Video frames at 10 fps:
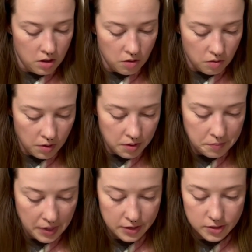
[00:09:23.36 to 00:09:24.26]
one
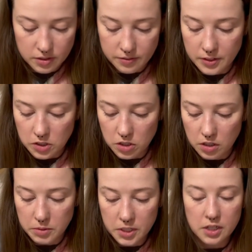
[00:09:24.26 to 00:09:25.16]
major finish
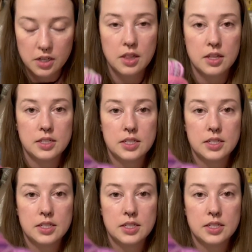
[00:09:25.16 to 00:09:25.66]
object. This